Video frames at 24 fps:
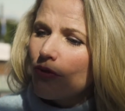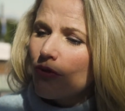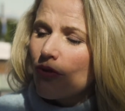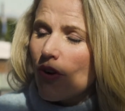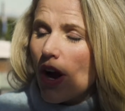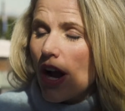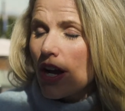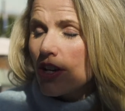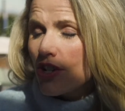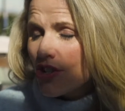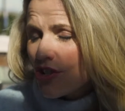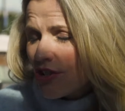
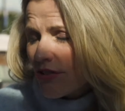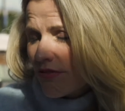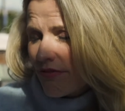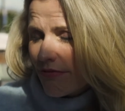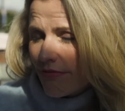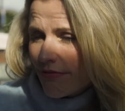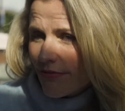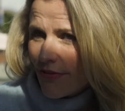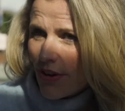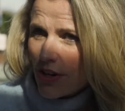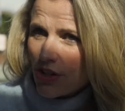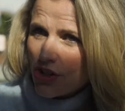fresh
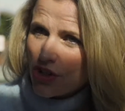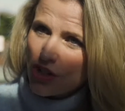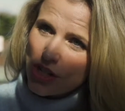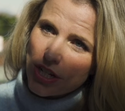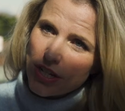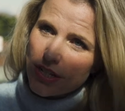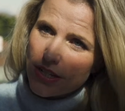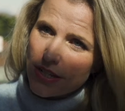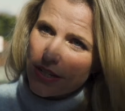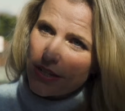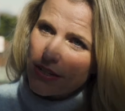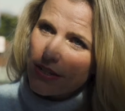
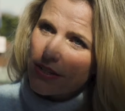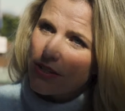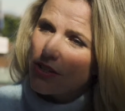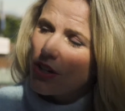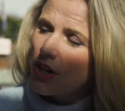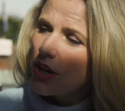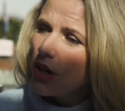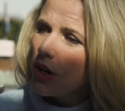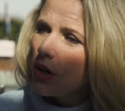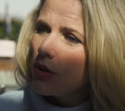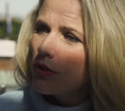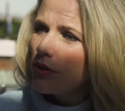cheeses,
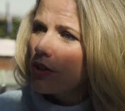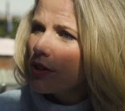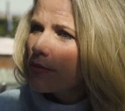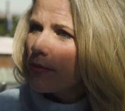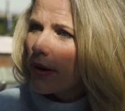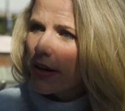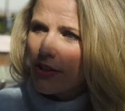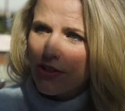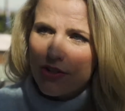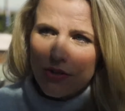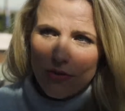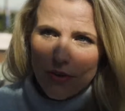so your
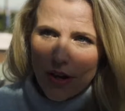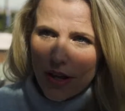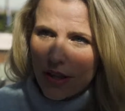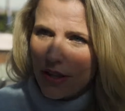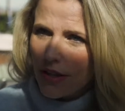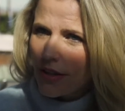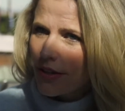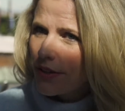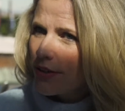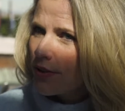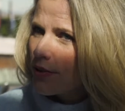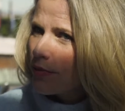
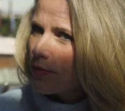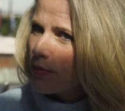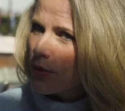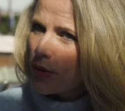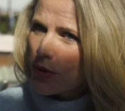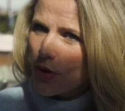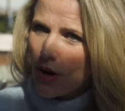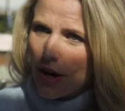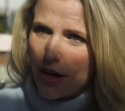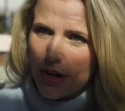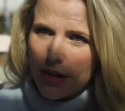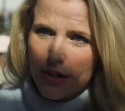mozzarella, your
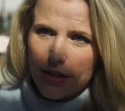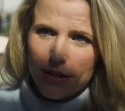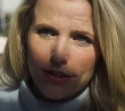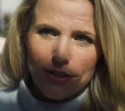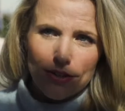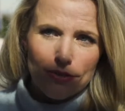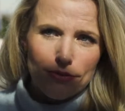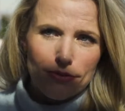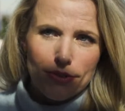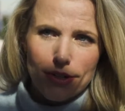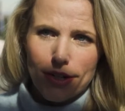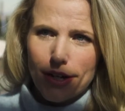burrata,
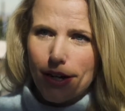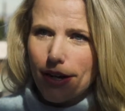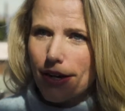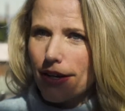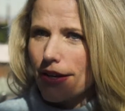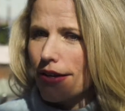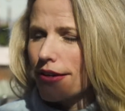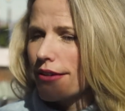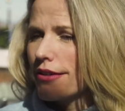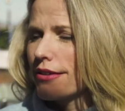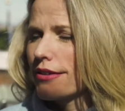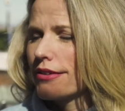your
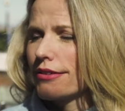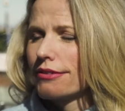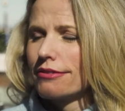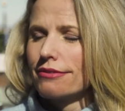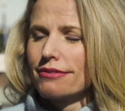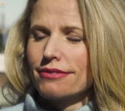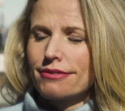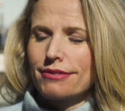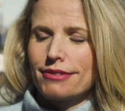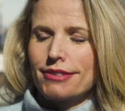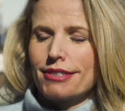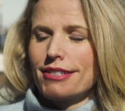ricotta,
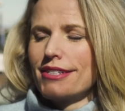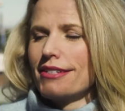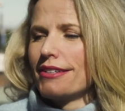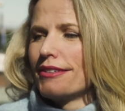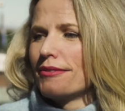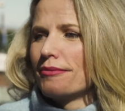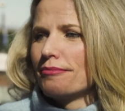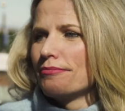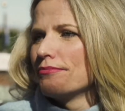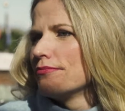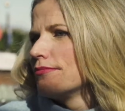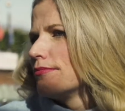
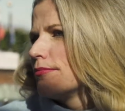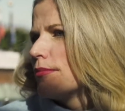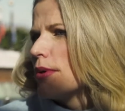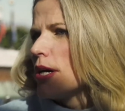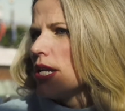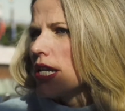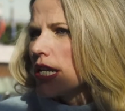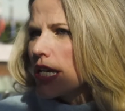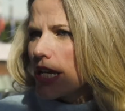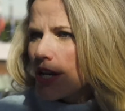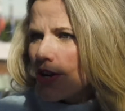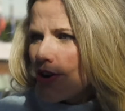
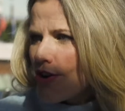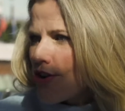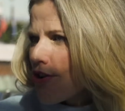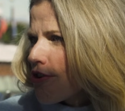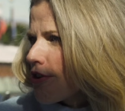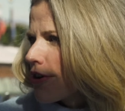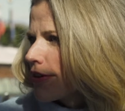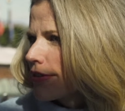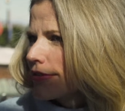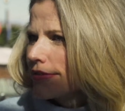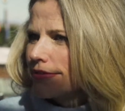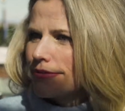
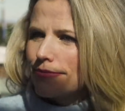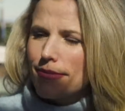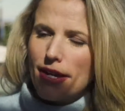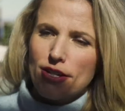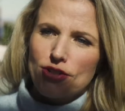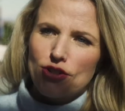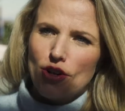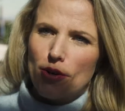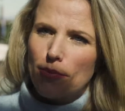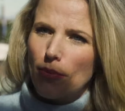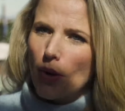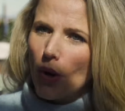paneer,
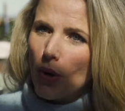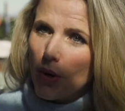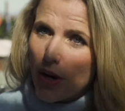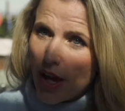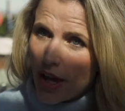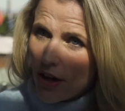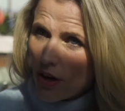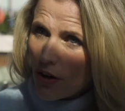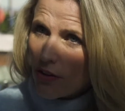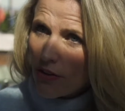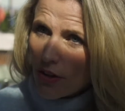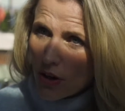
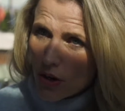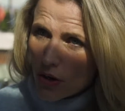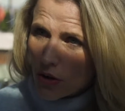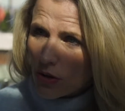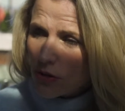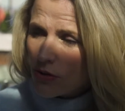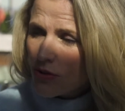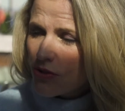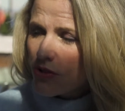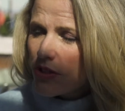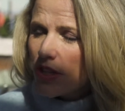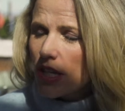mascarpone, all
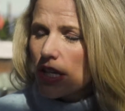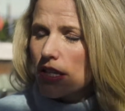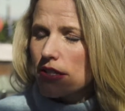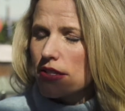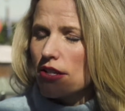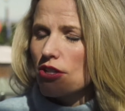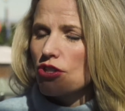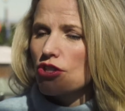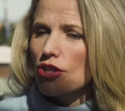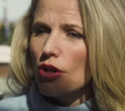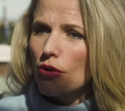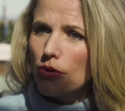those things
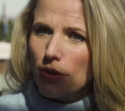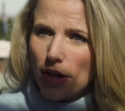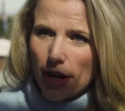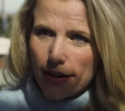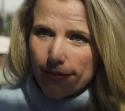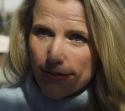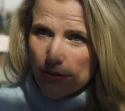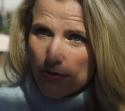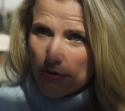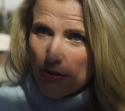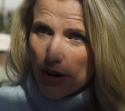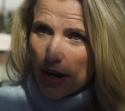that don't
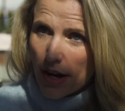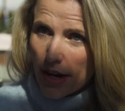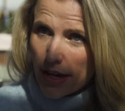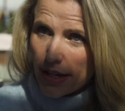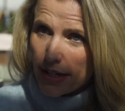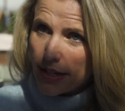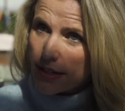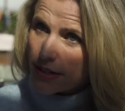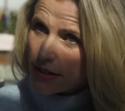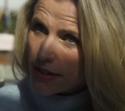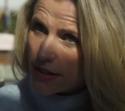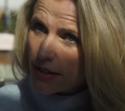have a
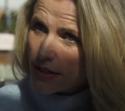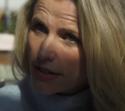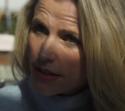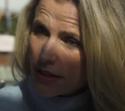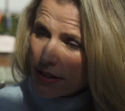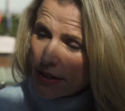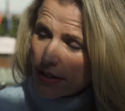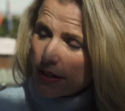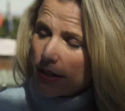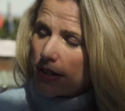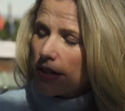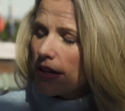rind.
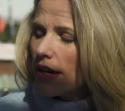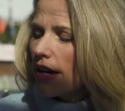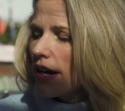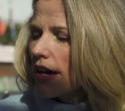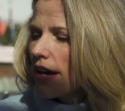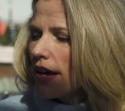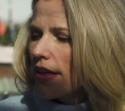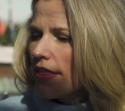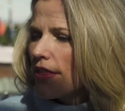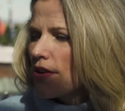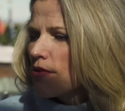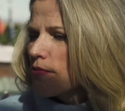
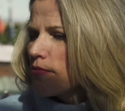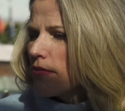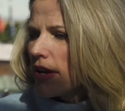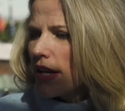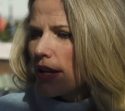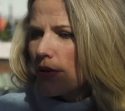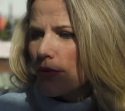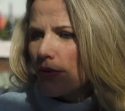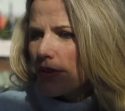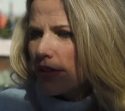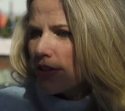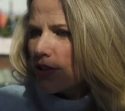They're
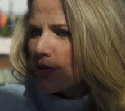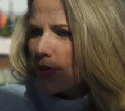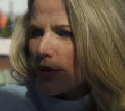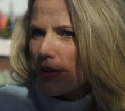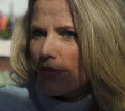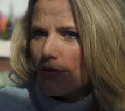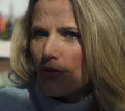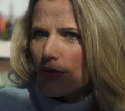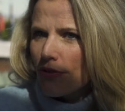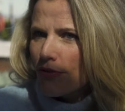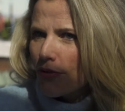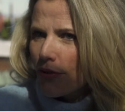made within
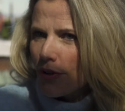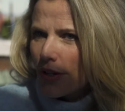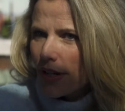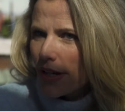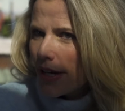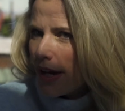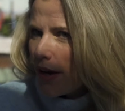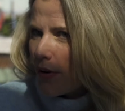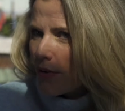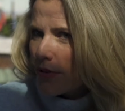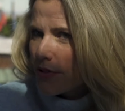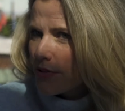24,
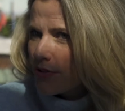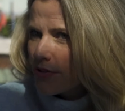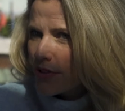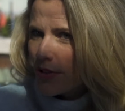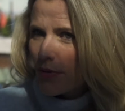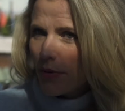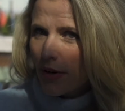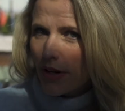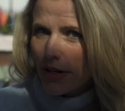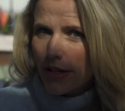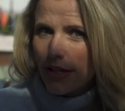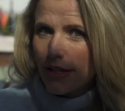48 hours
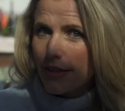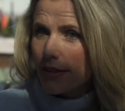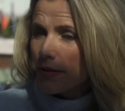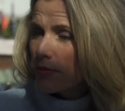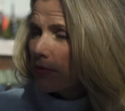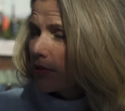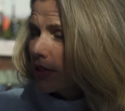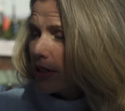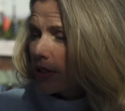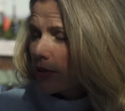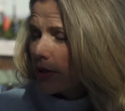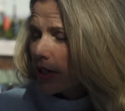and you want to eat
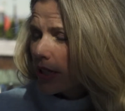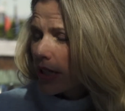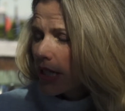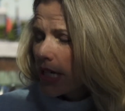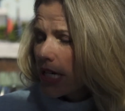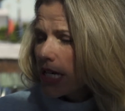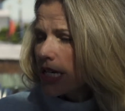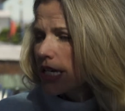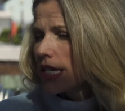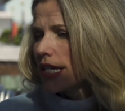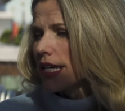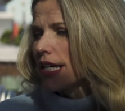them really
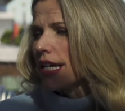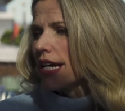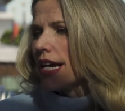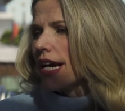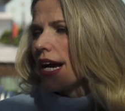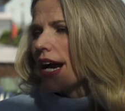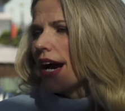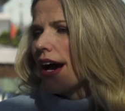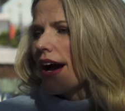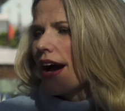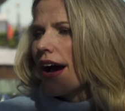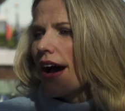quickly.
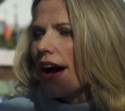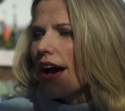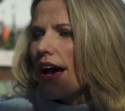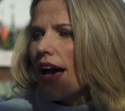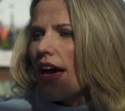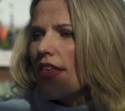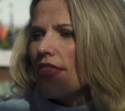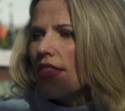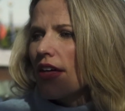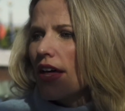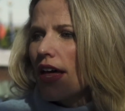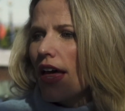
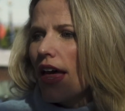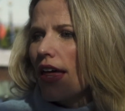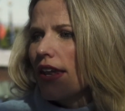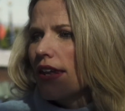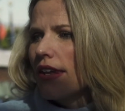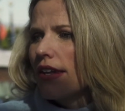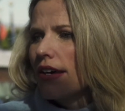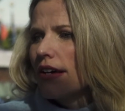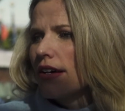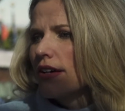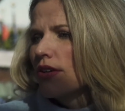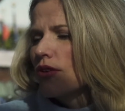And
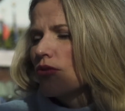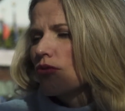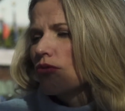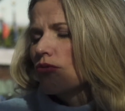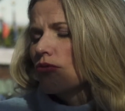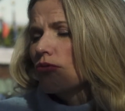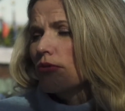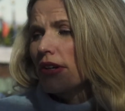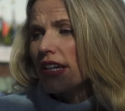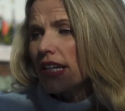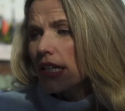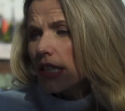then
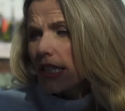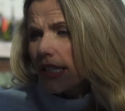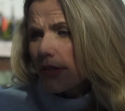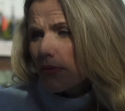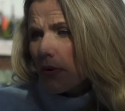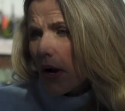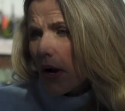wrinkly